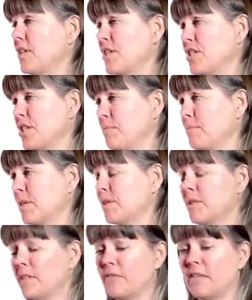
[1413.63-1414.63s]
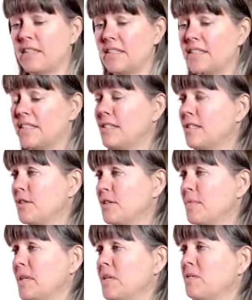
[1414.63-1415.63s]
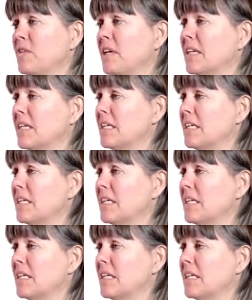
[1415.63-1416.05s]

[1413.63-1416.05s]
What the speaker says: version because they find it's easier to maneuver.